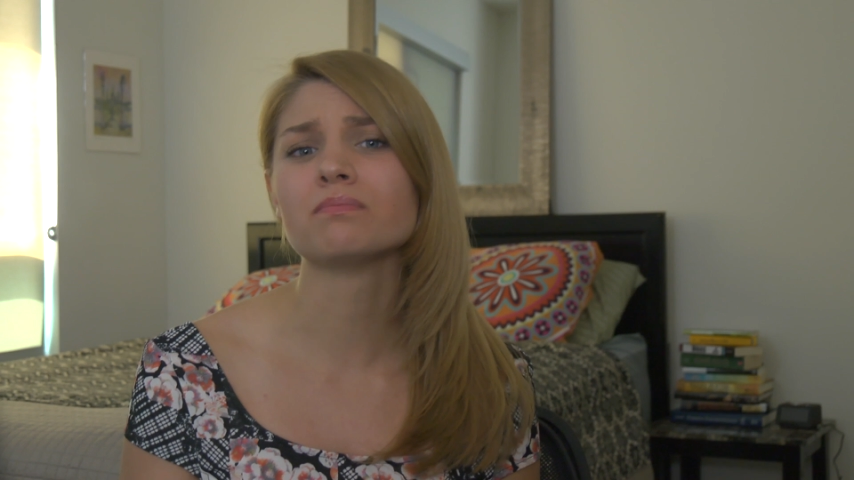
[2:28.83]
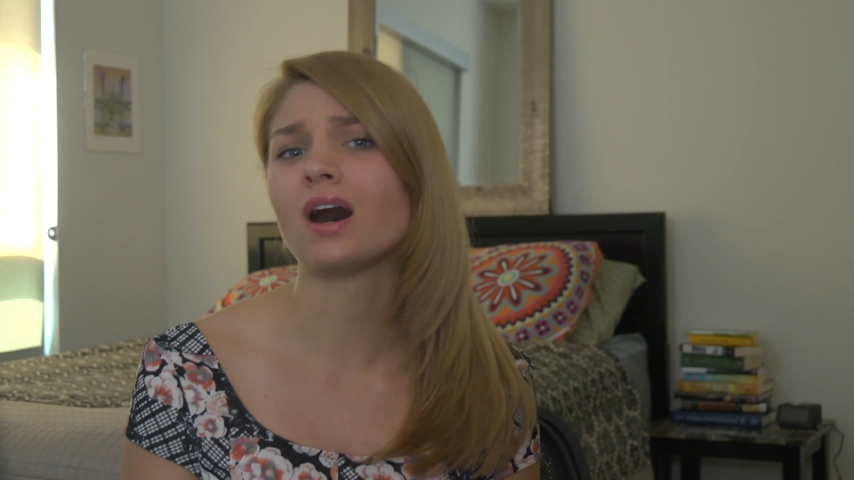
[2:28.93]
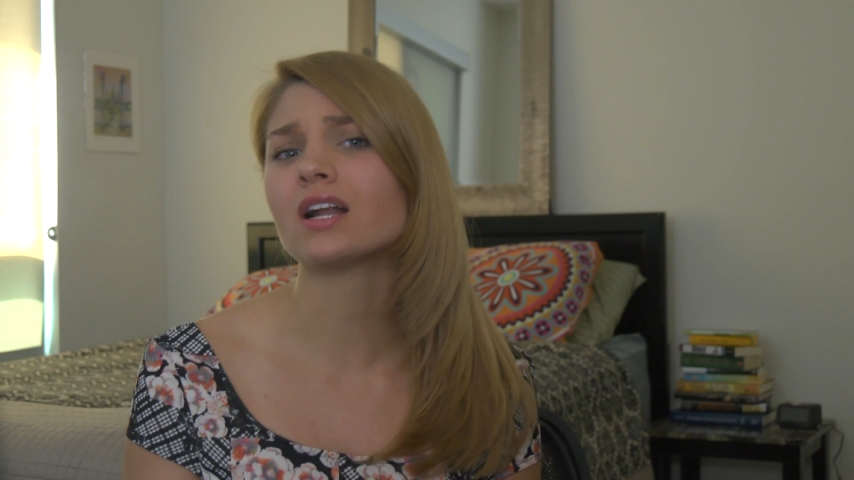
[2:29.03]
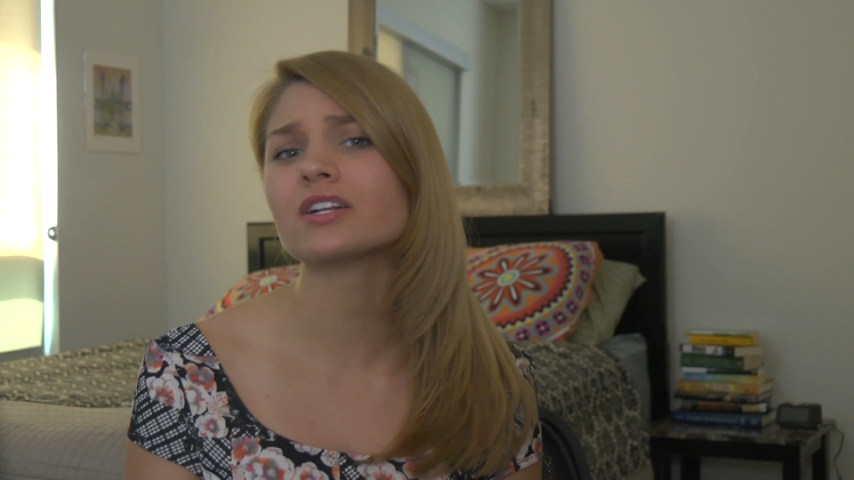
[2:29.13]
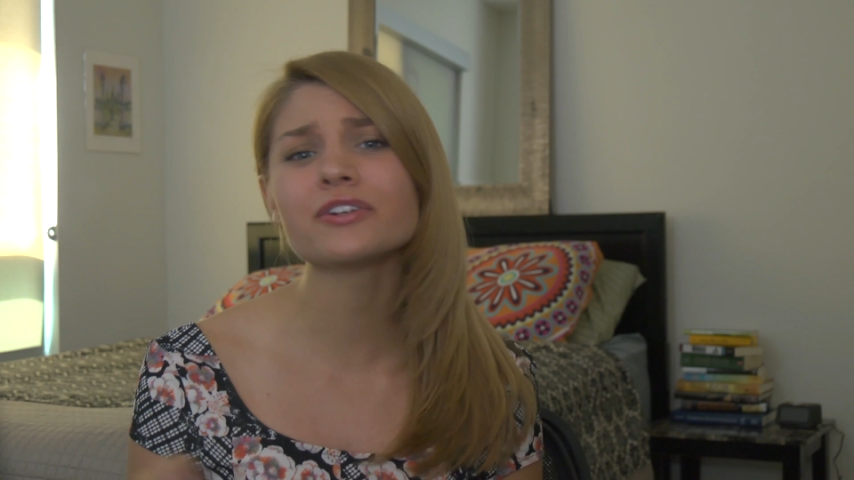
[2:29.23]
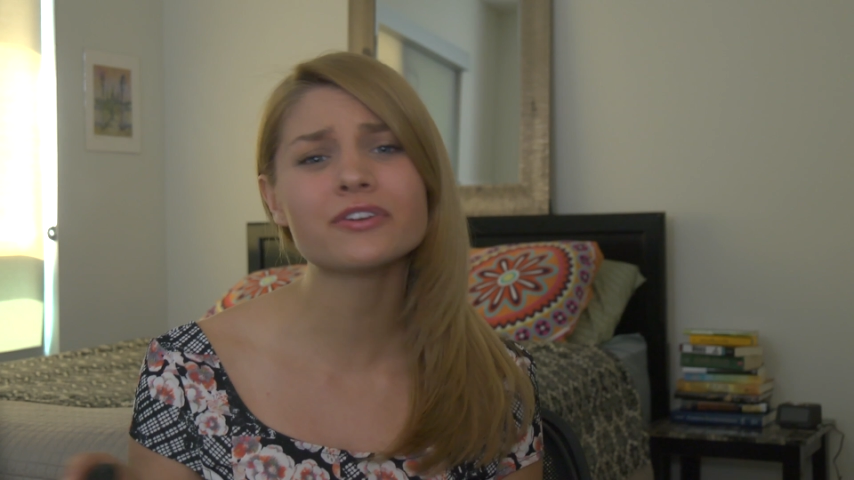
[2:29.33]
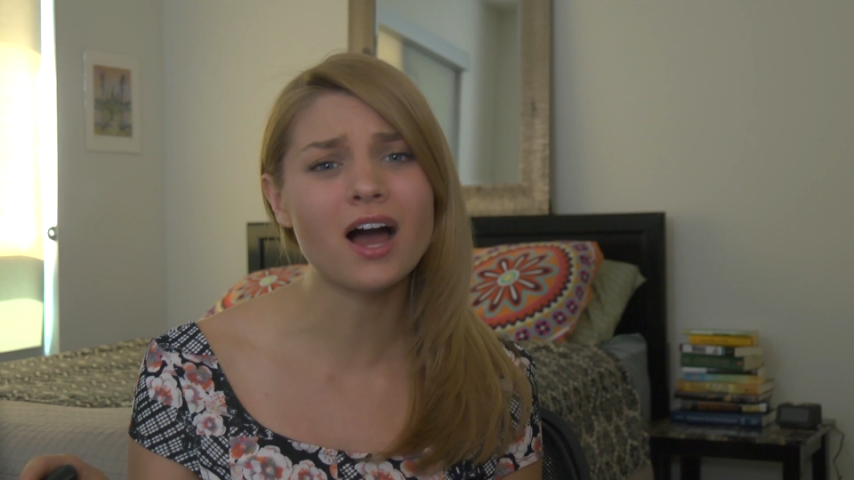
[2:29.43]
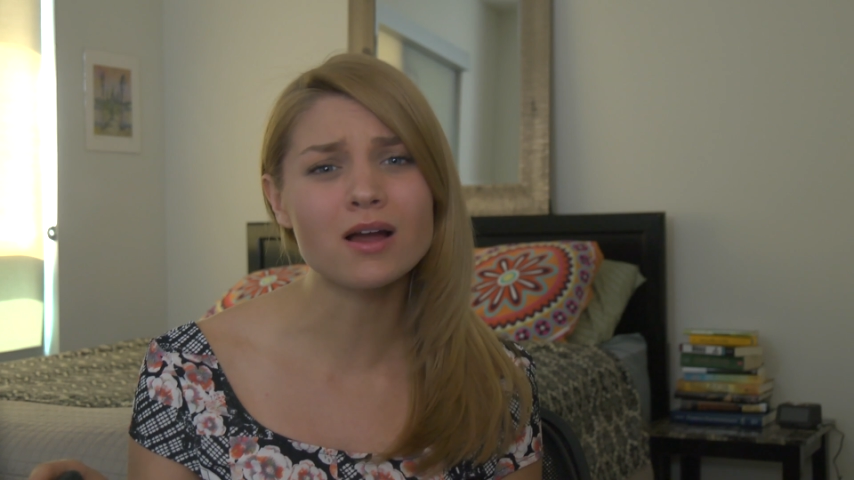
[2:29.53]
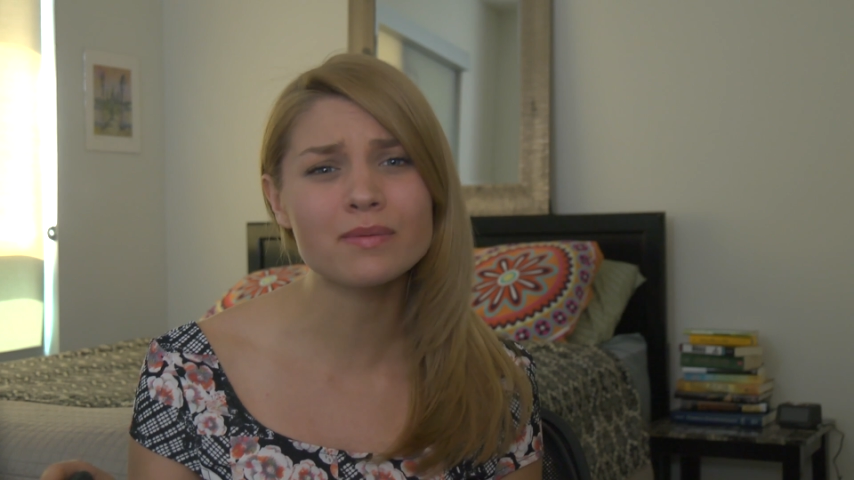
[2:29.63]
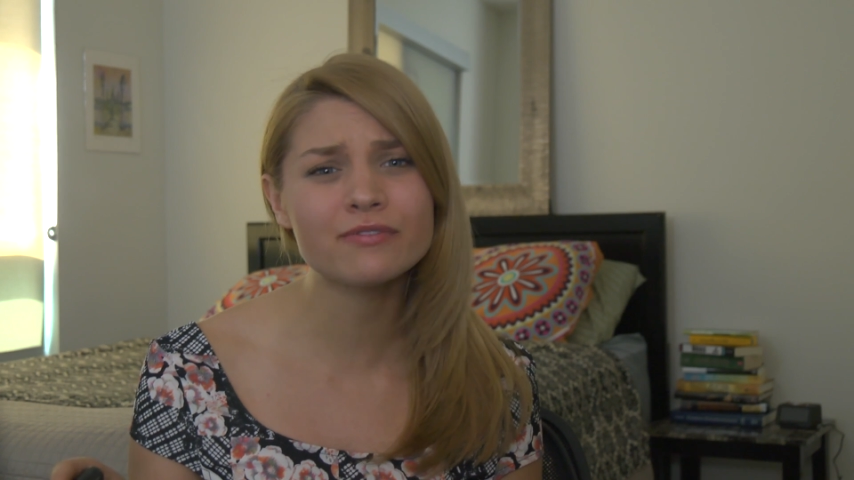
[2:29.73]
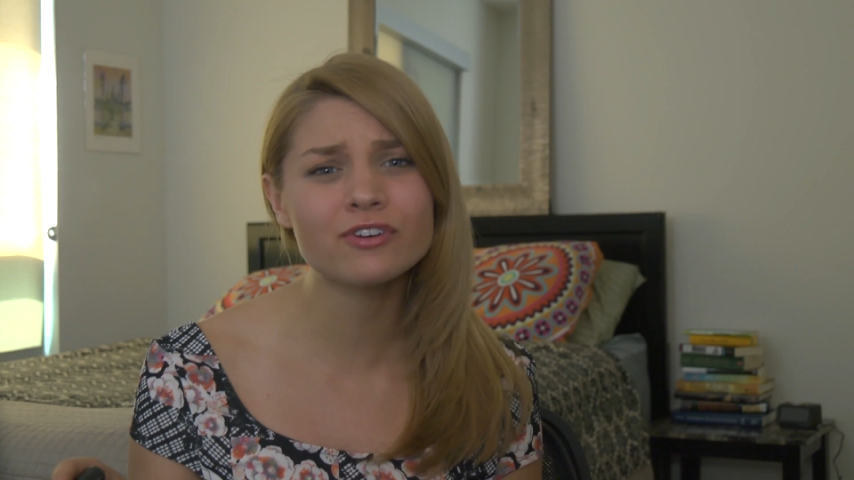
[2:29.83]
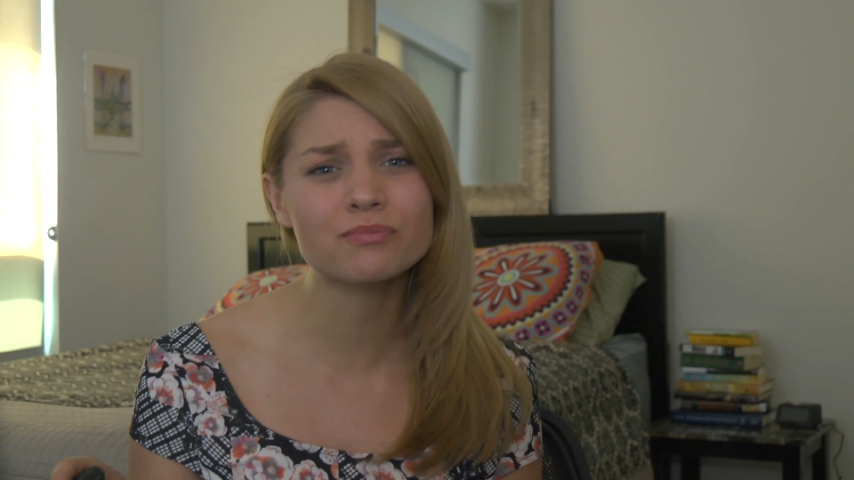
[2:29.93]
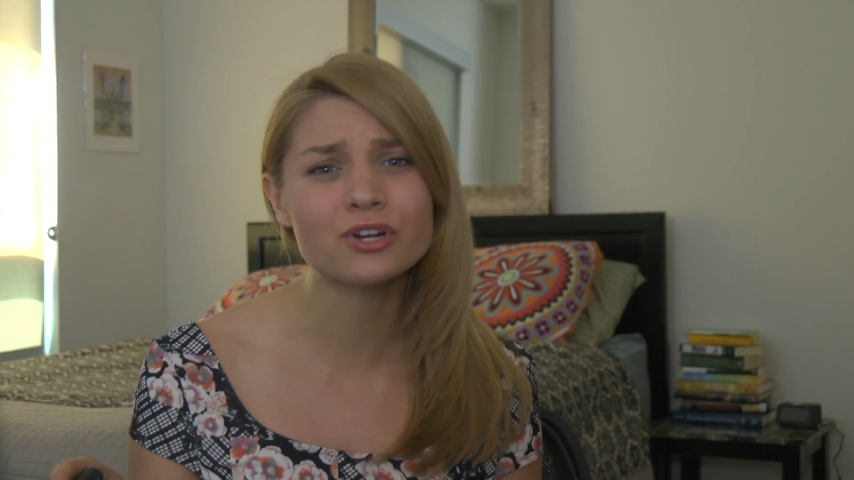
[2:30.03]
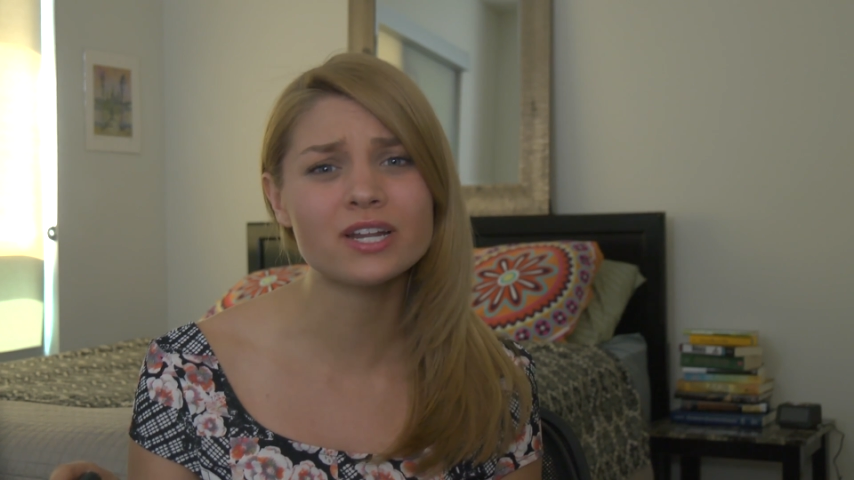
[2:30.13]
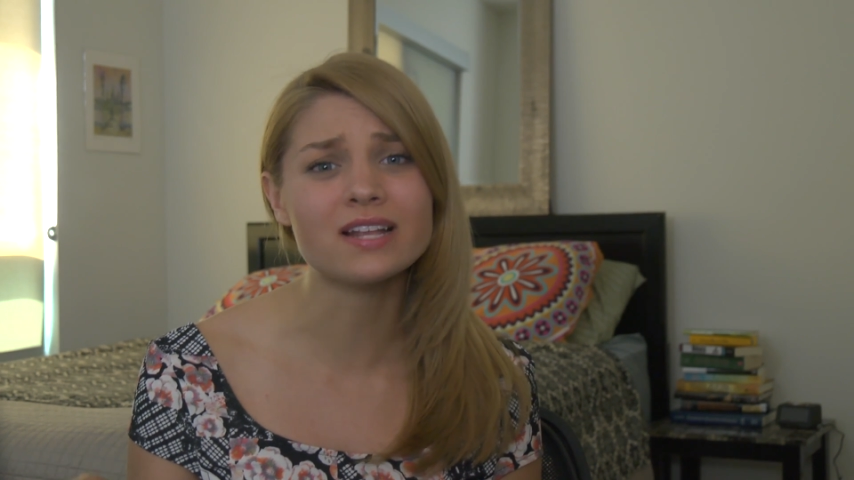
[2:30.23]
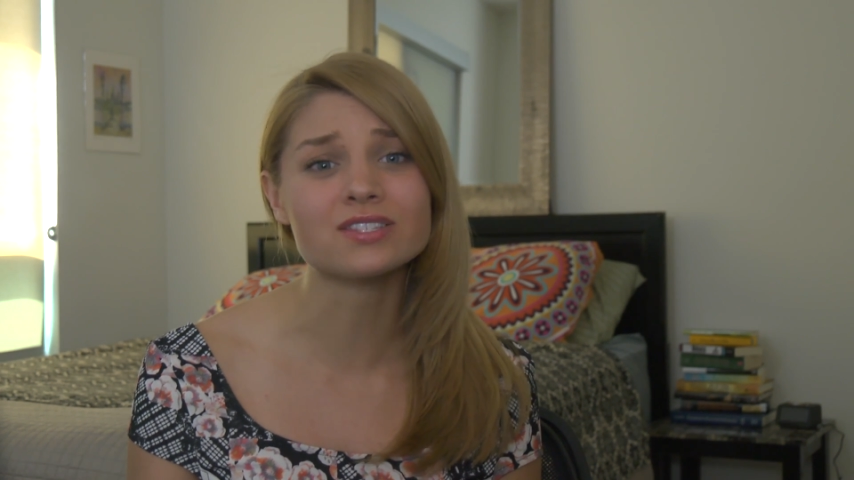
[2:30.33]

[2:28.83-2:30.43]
monitor your carbon footprint